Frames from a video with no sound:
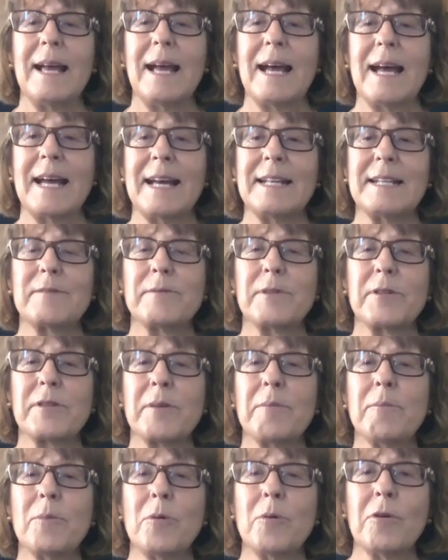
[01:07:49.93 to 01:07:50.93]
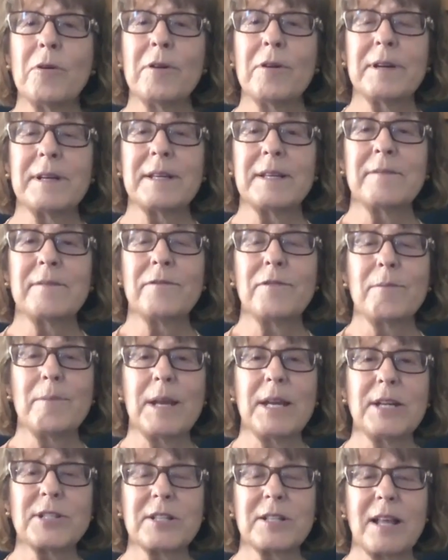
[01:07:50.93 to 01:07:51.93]
And the more
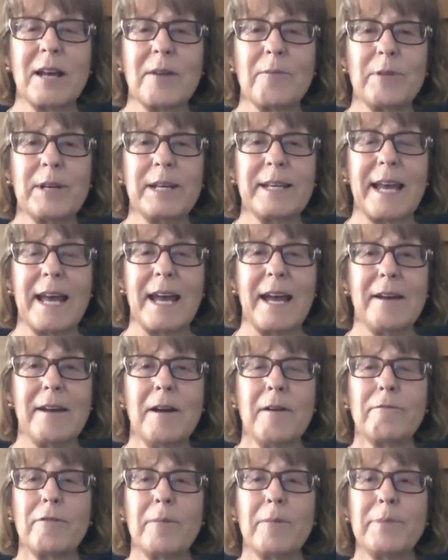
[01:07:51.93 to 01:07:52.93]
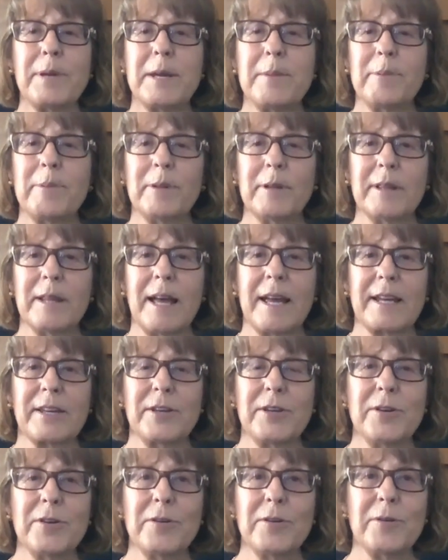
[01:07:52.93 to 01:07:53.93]
information that we get from people
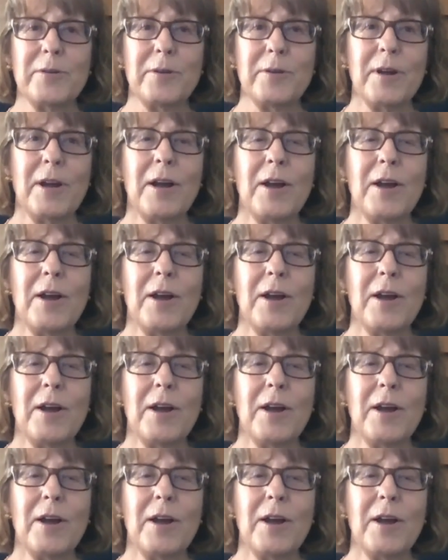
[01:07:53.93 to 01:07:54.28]
like you